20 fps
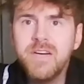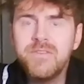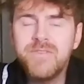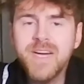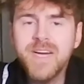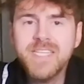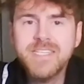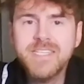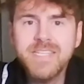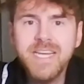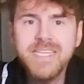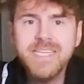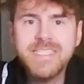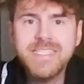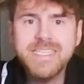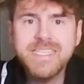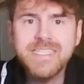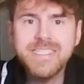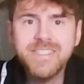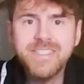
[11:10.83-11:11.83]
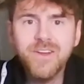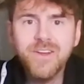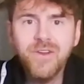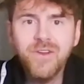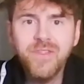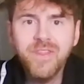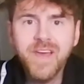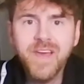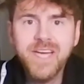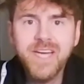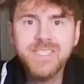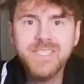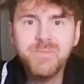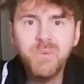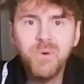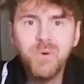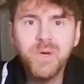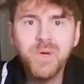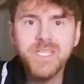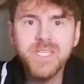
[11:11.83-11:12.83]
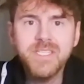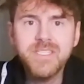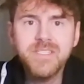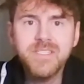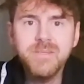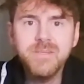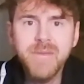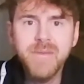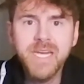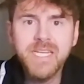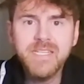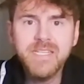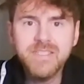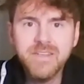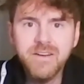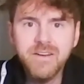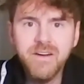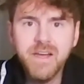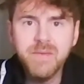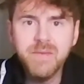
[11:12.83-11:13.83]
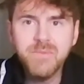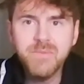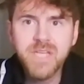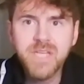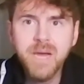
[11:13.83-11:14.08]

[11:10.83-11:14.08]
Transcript: vacillated on that point many times.